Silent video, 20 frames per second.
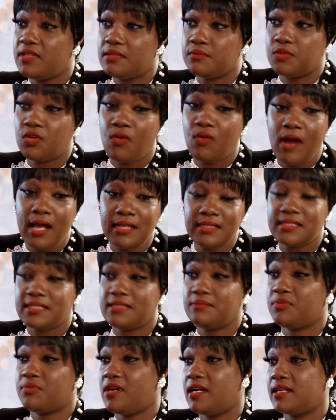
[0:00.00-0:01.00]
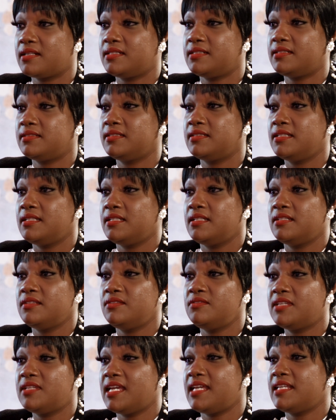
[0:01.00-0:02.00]
them quality product,
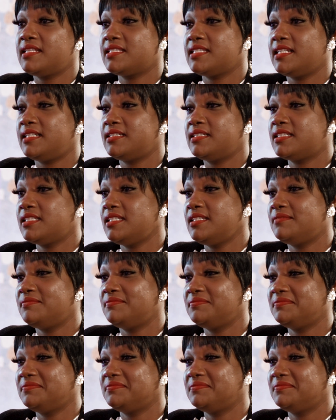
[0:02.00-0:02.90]
you can't sell it cheap.